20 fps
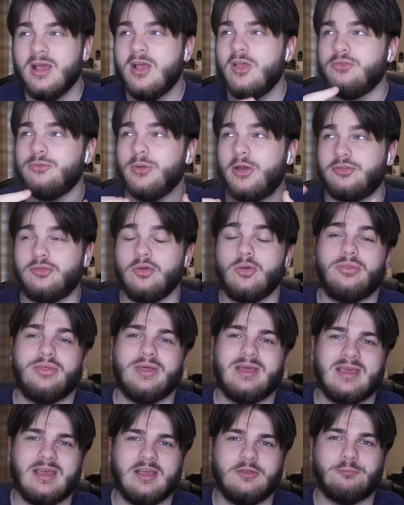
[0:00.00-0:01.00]
So I do
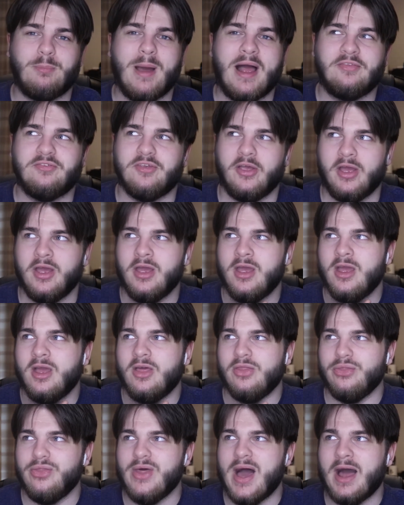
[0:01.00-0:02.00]
think he is better
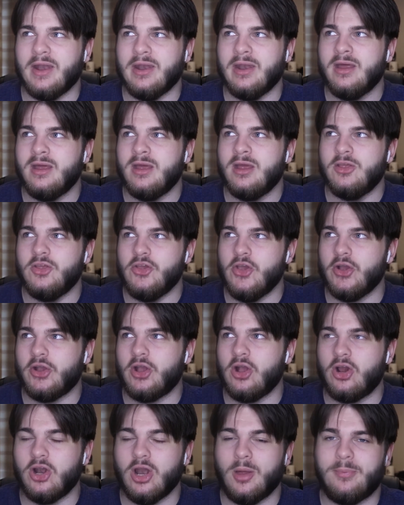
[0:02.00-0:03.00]
than
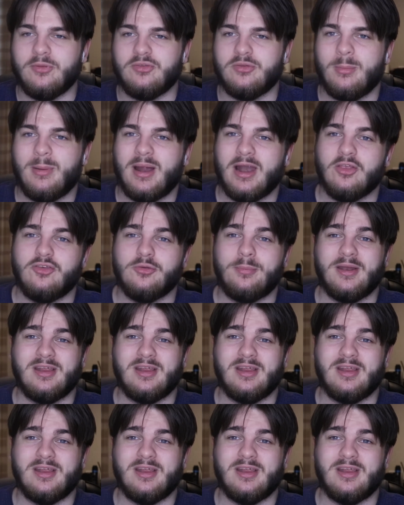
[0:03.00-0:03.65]
Jurgen Klopp as a manager,